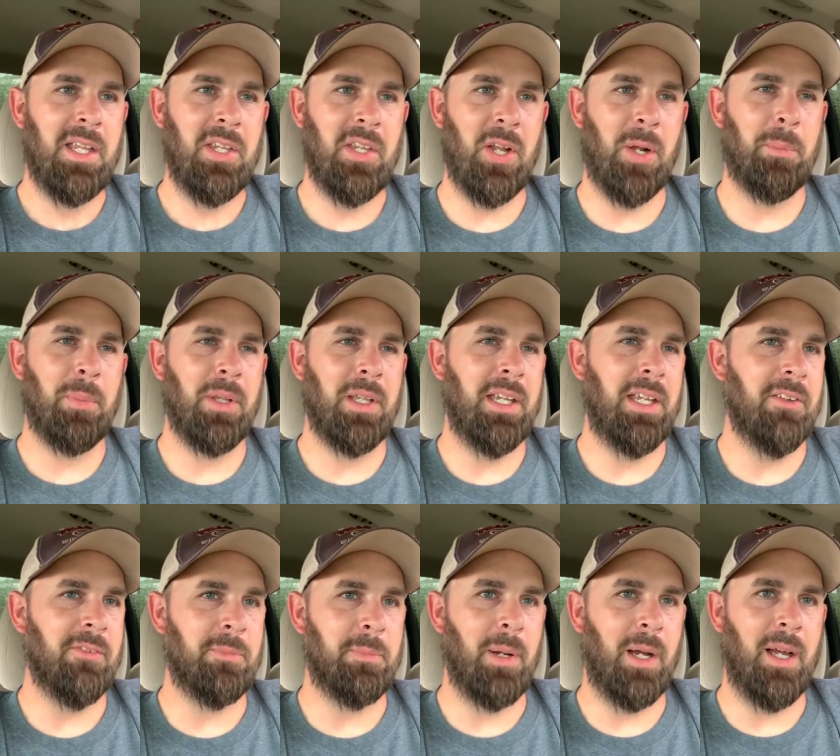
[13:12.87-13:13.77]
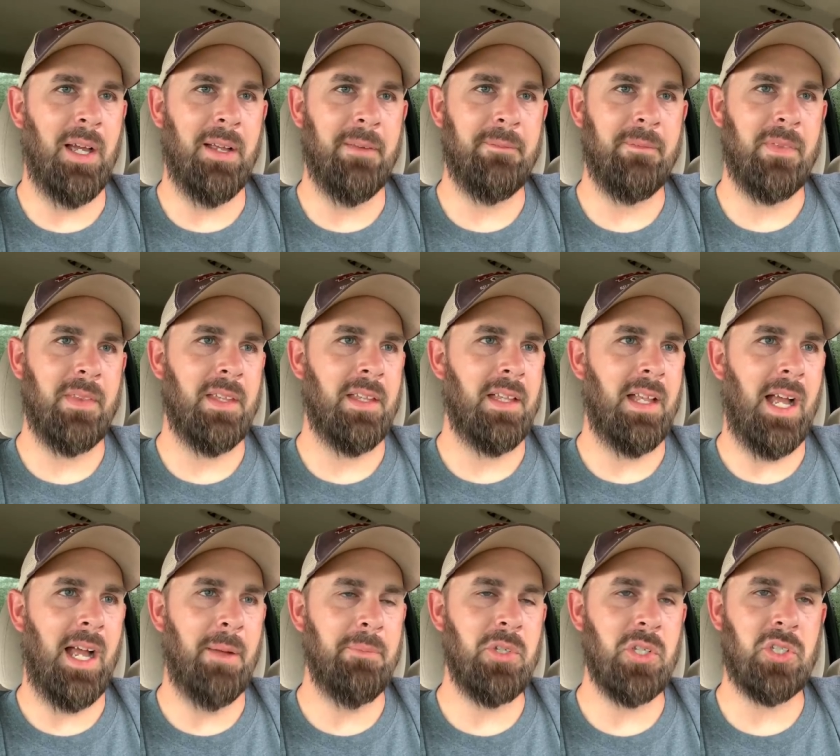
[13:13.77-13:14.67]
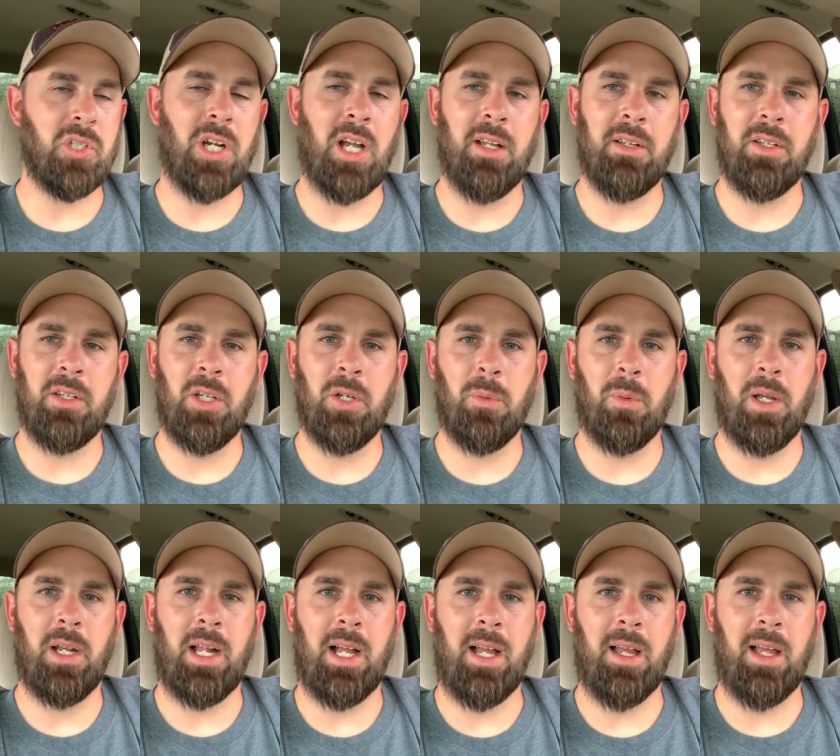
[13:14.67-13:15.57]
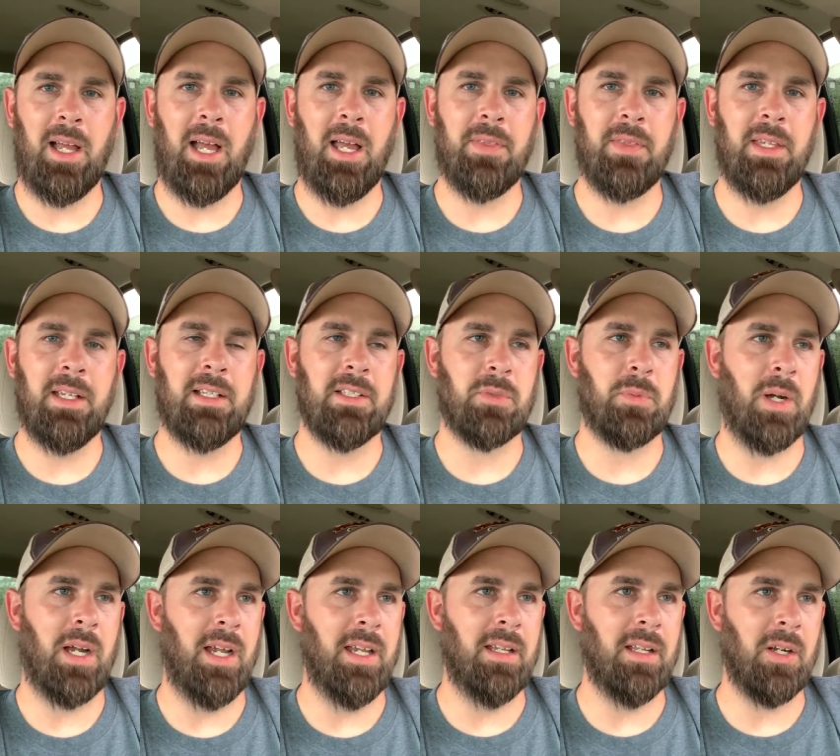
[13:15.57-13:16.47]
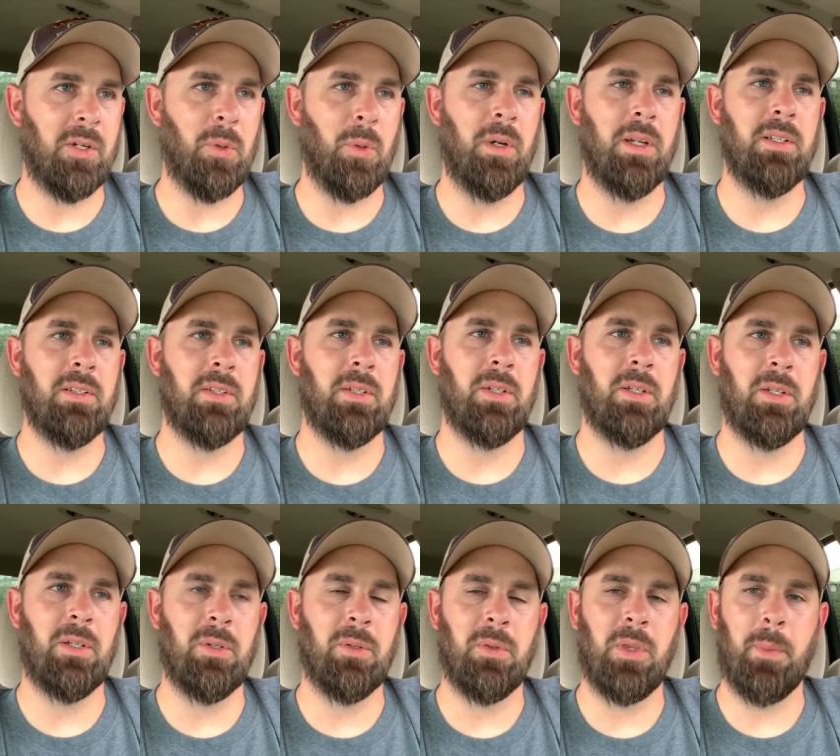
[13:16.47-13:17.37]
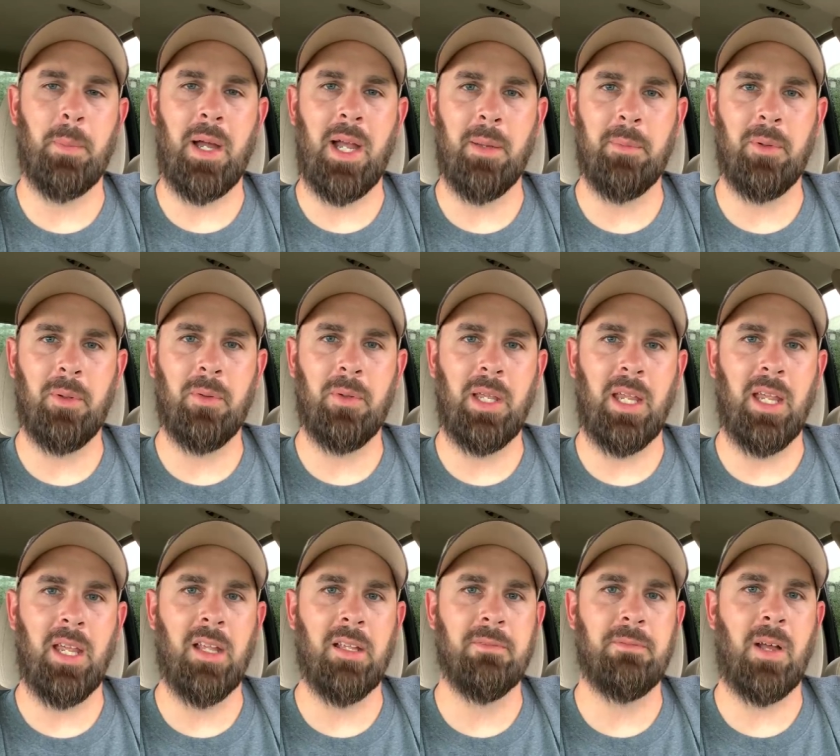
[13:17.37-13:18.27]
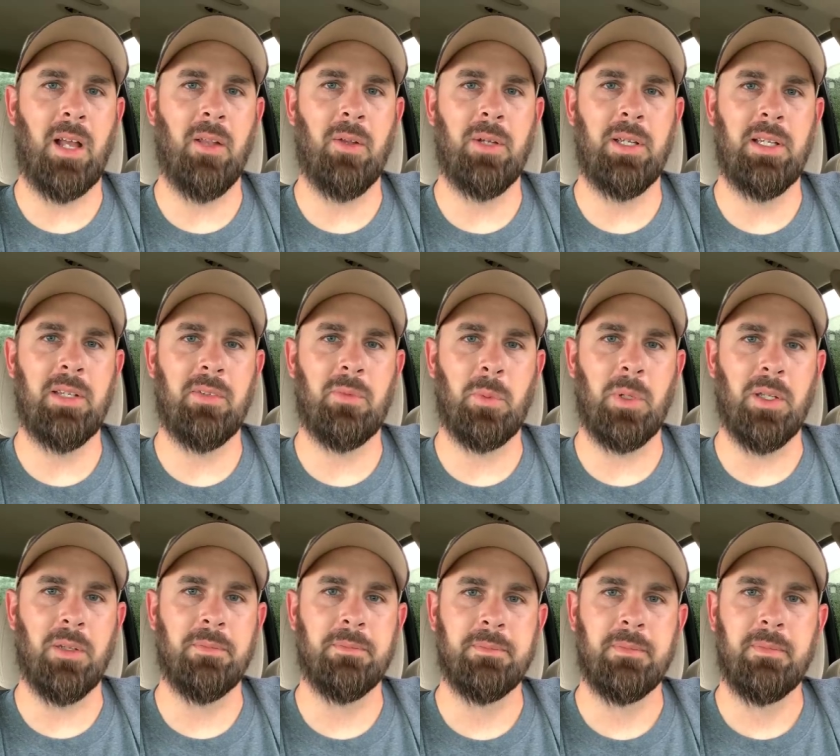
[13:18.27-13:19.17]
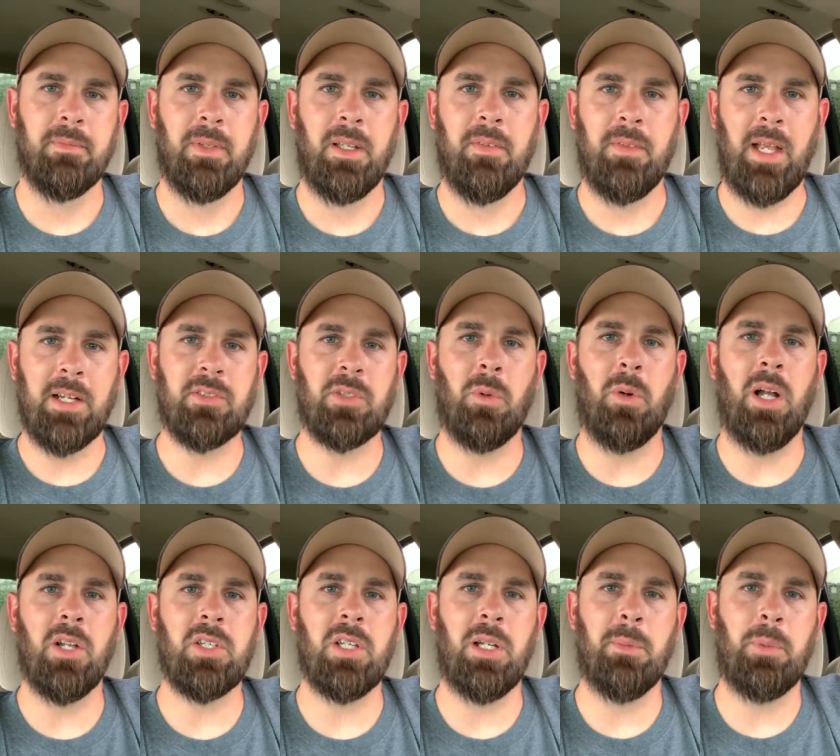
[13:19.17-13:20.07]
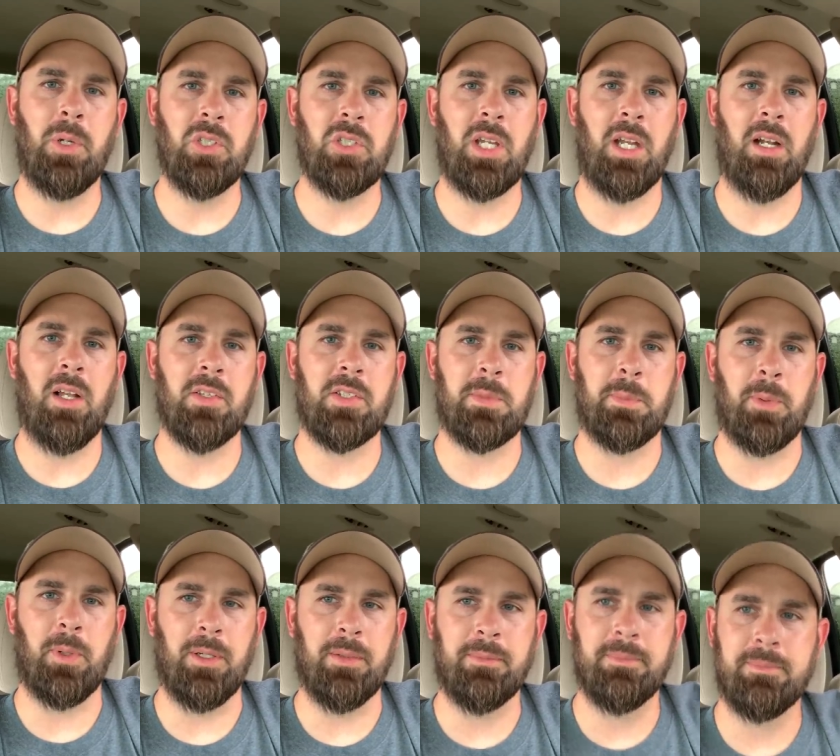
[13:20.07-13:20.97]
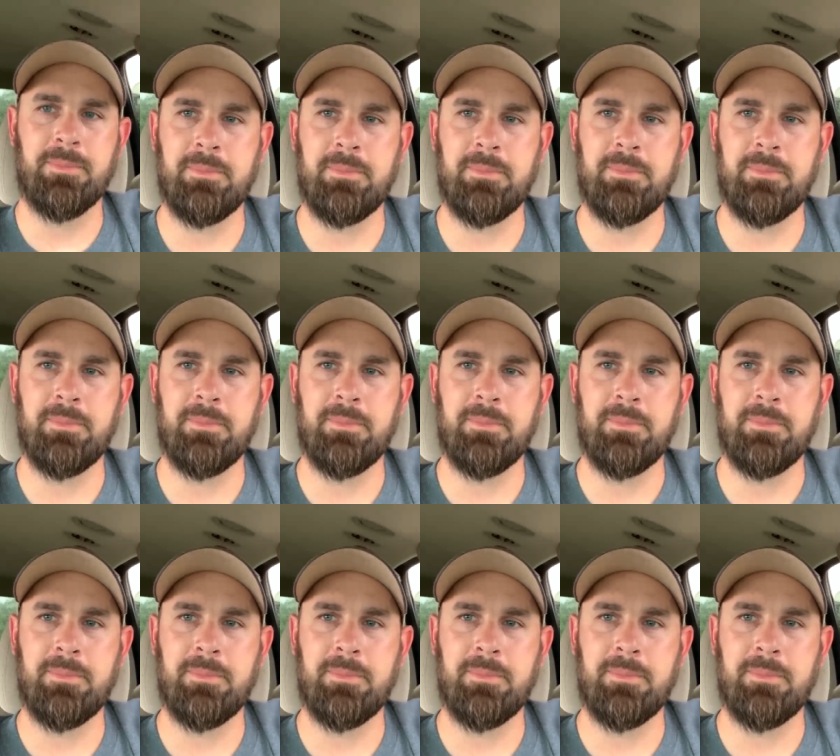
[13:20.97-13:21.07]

you know, believe, but I'm just trying to do what I, I think is right according to the Bible and follow his will. Thanks for watching. Appreciate all the support.